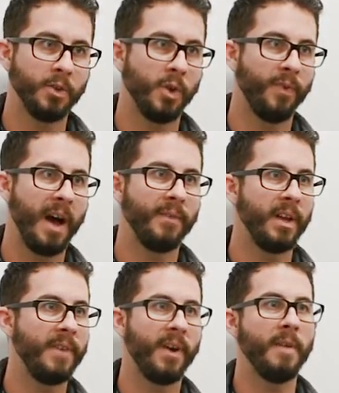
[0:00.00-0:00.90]
So if I have
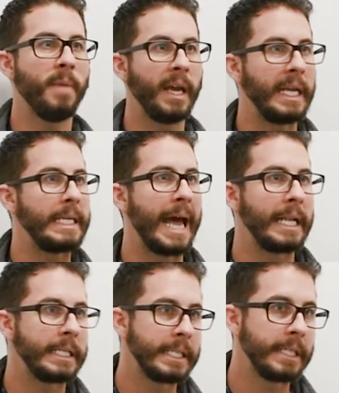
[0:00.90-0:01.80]
a, if I'm making
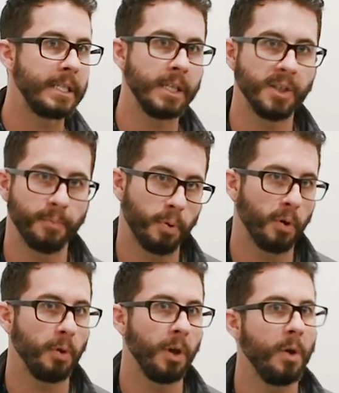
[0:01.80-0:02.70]
10 cc's of
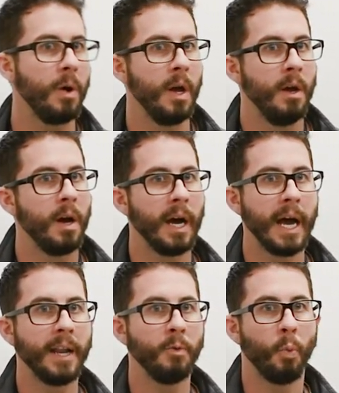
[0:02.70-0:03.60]
Prolo, I
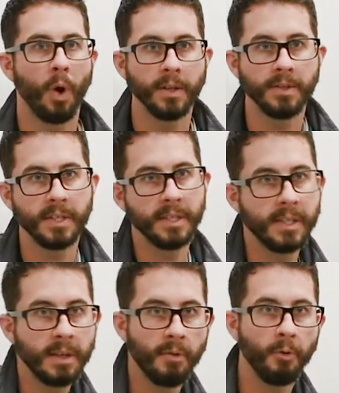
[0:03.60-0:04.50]
add in 1
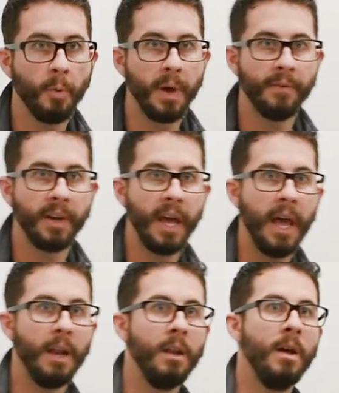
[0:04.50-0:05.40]
cc of
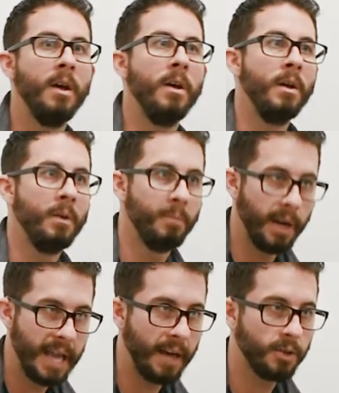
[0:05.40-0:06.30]
ropivacaine,
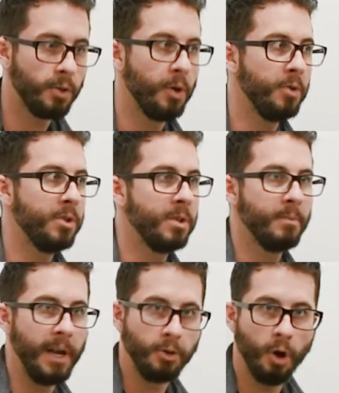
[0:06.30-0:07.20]
my
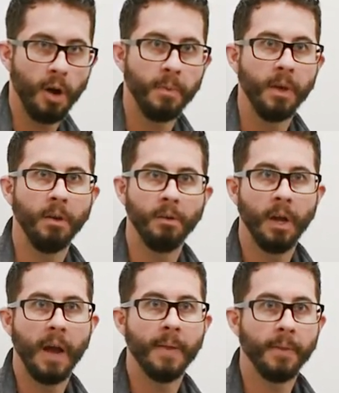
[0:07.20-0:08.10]
dextrose, my tromiel,
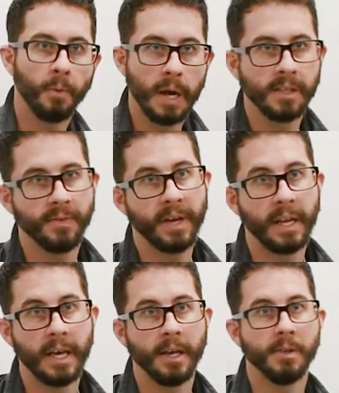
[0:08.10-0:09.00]
and then the rest of
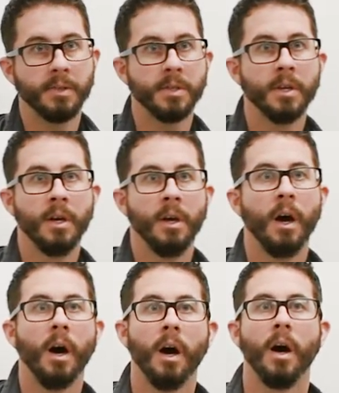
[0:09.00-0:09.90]
it is
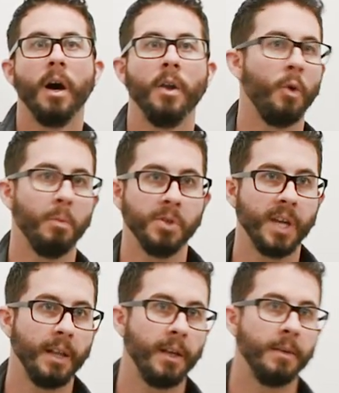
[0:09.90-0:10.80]
uh, normal
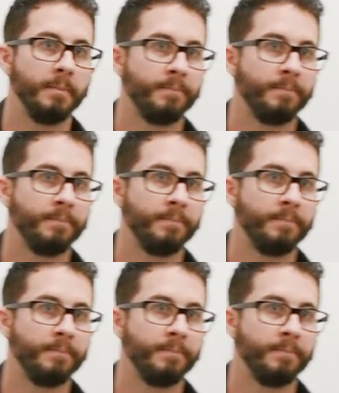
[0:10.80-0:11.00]
saline.